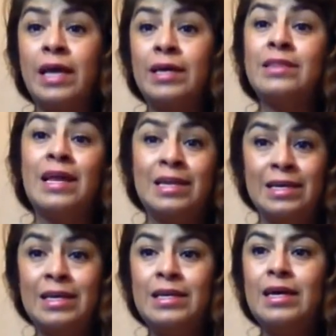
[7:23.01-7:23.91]
take the
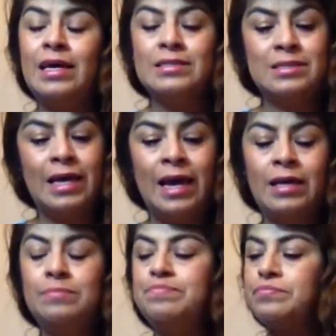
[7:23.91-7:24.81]
lead and
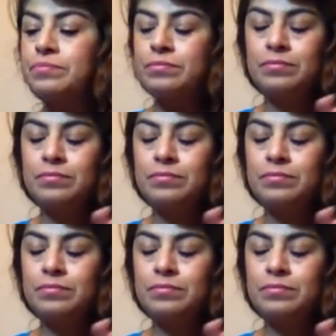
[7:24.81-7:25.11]
say,